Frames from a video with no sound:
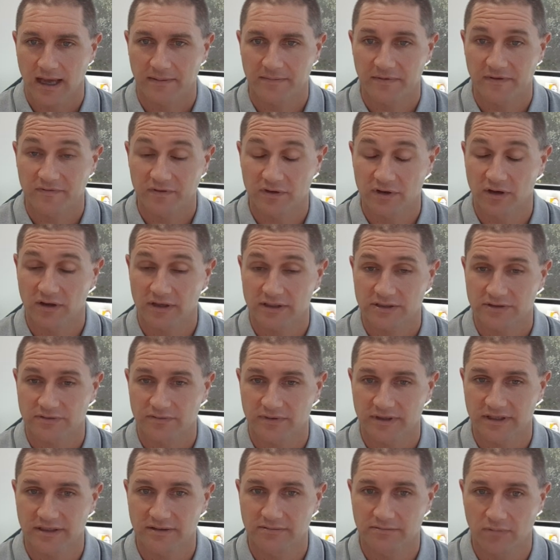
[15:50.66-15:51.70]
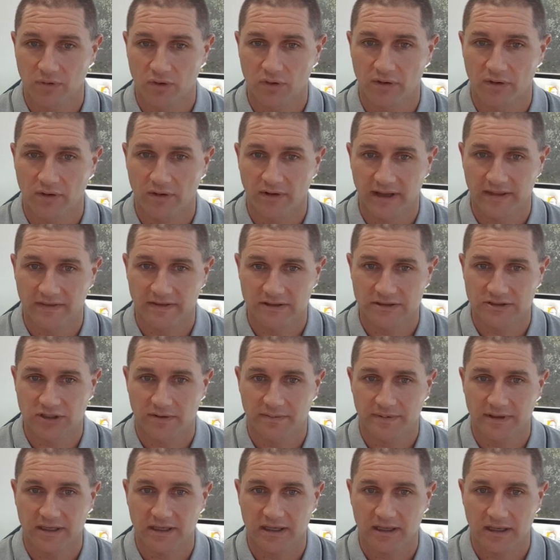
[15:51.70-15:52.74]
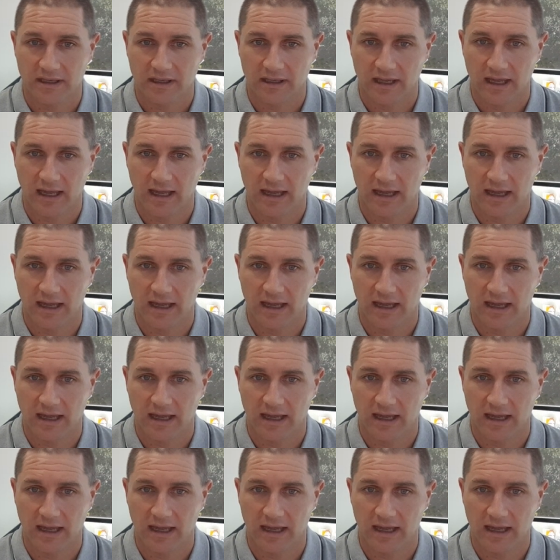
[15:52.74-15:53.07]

If you'd like to read more around the topic,